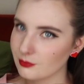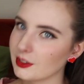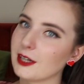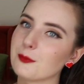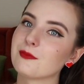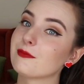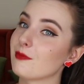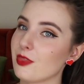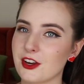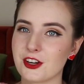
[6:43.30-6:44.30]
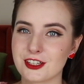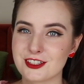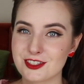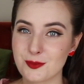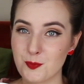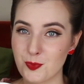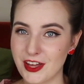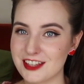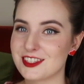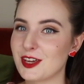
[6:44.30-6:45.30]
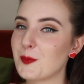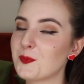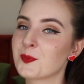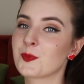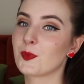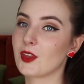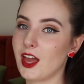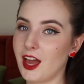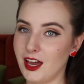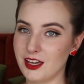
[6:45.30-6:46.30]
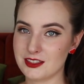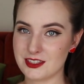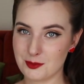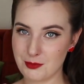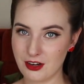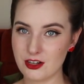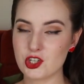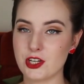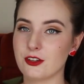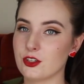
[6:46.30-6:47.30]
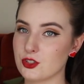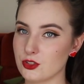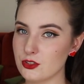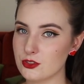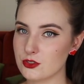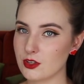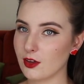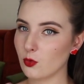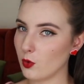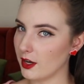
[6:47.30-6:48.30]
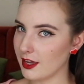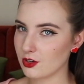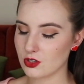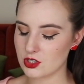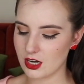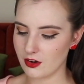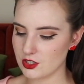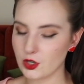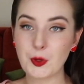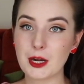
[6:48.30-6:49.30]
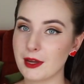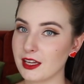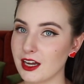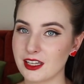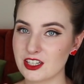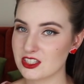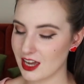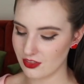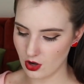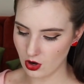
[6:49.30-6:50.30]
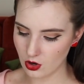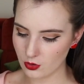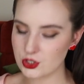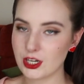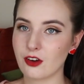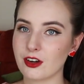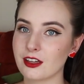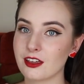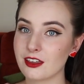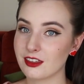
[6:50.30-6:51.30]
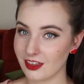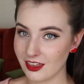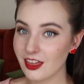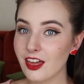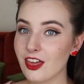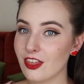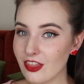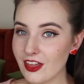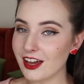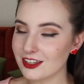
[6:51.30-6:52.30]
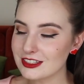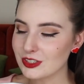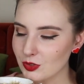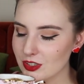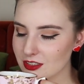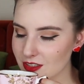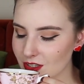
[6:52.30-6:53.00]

Yep, there it is, that's it. Add some maraschino juice and one extra cherry. Don't worry about cutting it, just add the whole cherry. That is good.